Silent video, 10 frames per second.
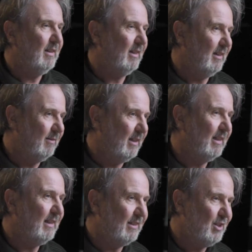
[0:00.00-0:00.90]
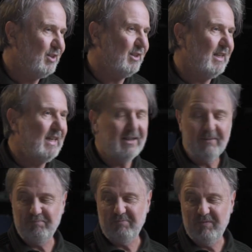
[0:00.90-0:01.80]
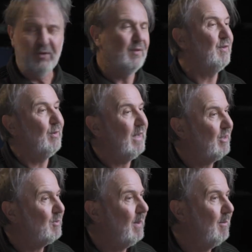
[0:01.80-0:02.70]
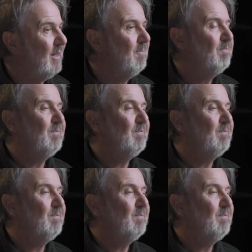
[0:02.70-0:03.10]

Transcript: little dish in here for a few hours maybe,